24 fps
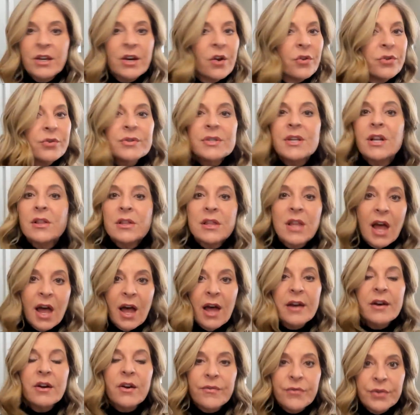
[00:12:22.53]
there's a
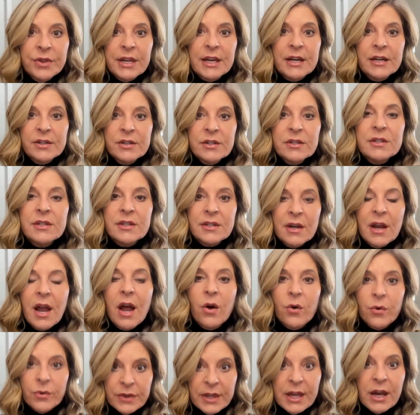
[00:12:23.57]
lot of things
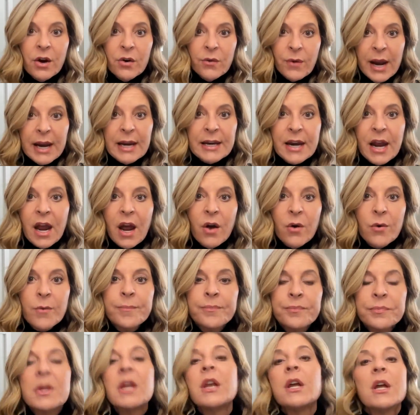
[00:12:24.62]
out there right
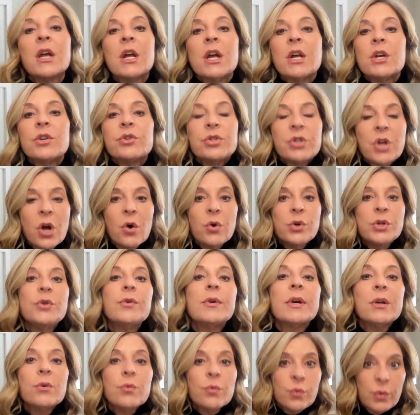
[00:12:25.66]
now. So you
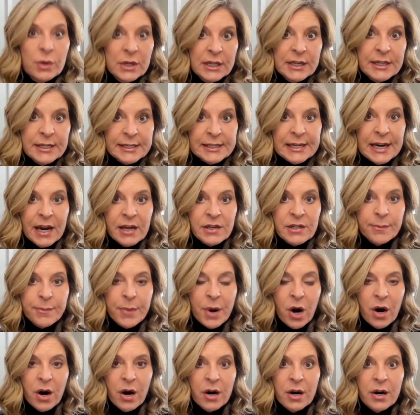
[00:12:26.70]
can really stand
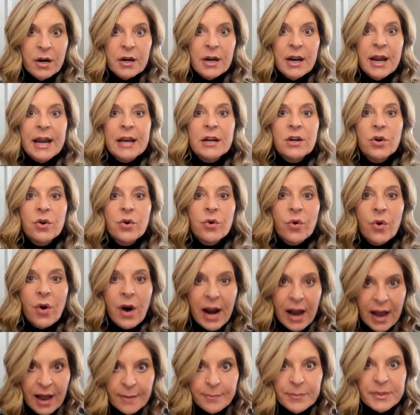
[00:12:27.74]
apart and
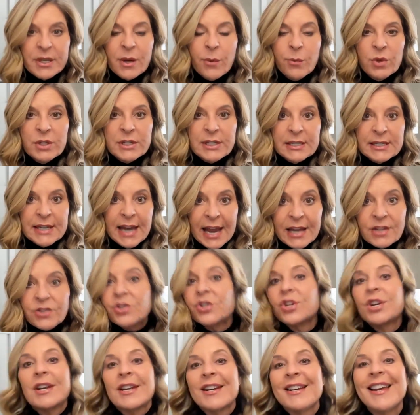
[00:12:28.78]
grab someone's
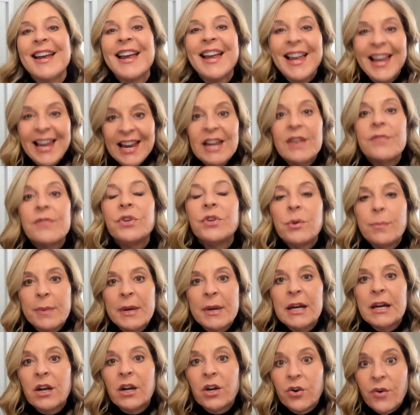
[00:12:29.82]
attention if you
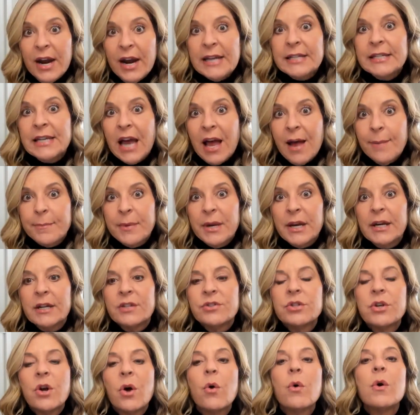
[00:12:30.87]
pick a great topic.
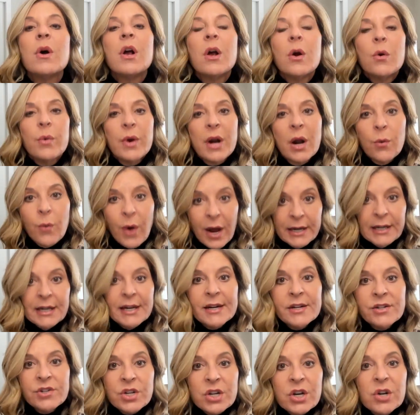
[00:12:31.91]
So what I want you
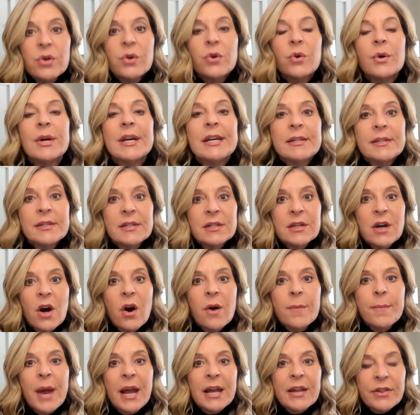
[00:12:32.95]
to do is
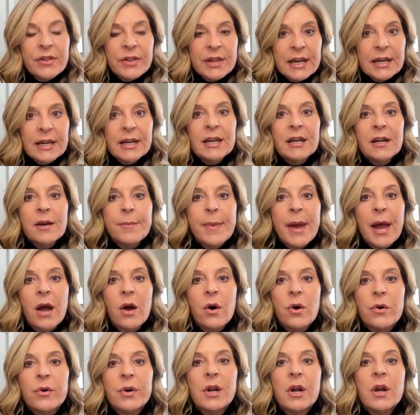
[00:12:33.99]
start by thinking
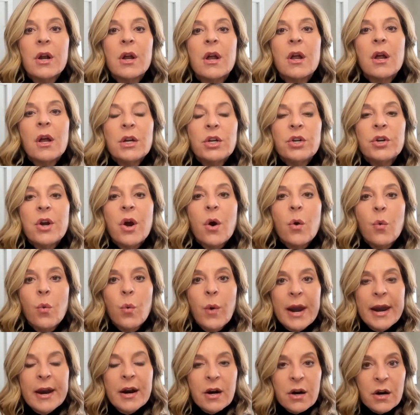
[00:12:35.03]
about,
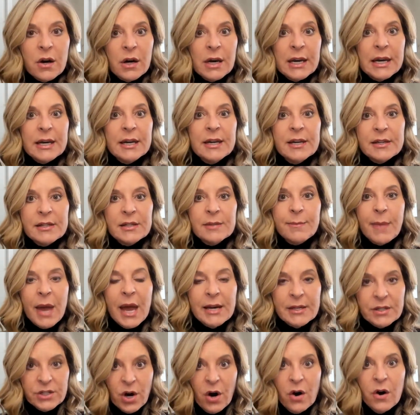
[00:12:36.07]
where is my
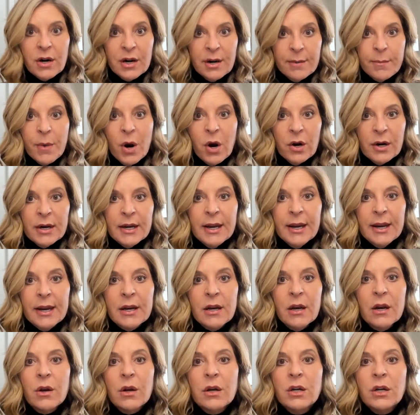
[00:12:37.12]
target market,